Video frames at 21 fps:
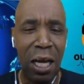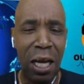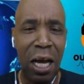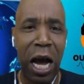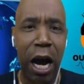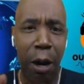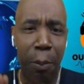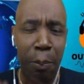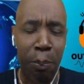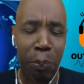
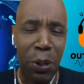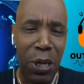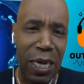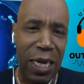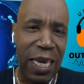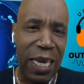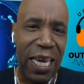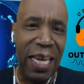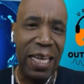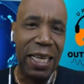I'll
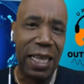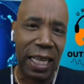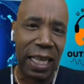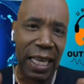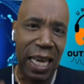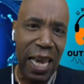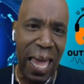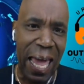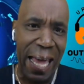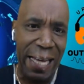be in
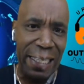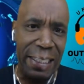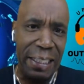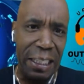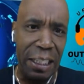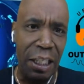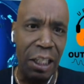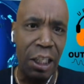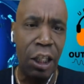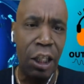
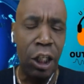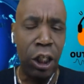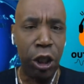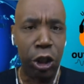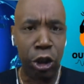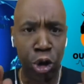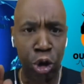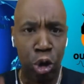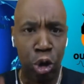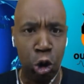Atlanta,
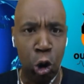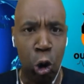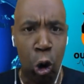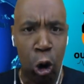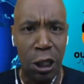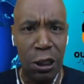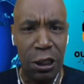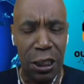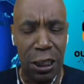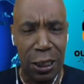
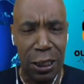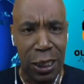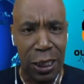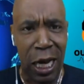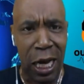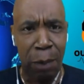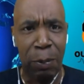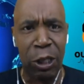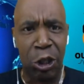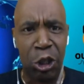Georgia,
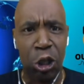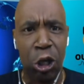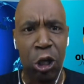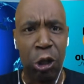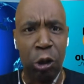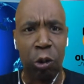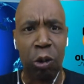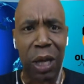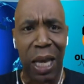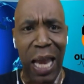coming to
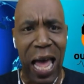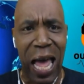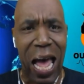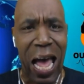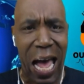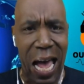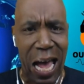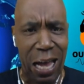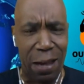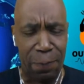you
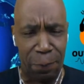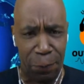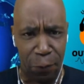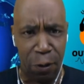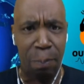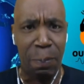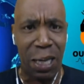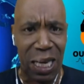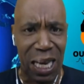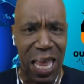live
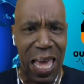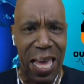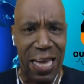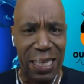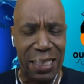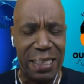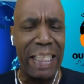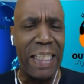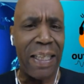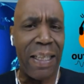from
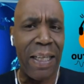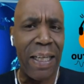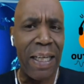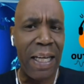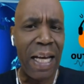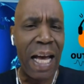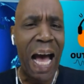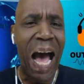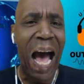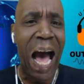Atlanta,
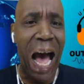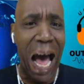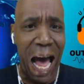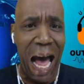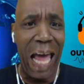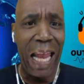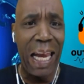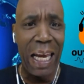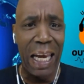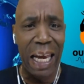
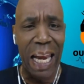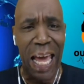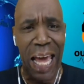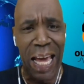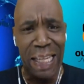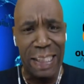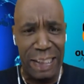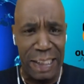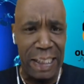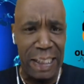
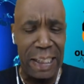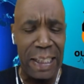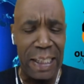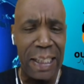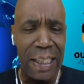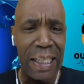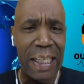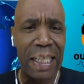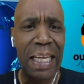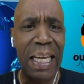
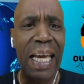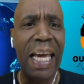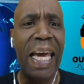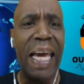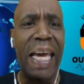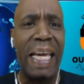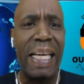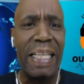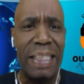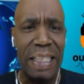Hotlanta
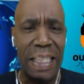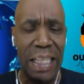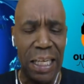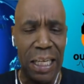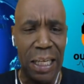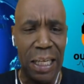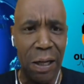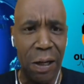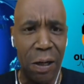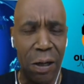
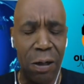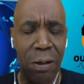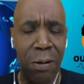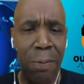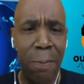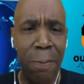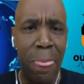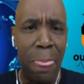ATL.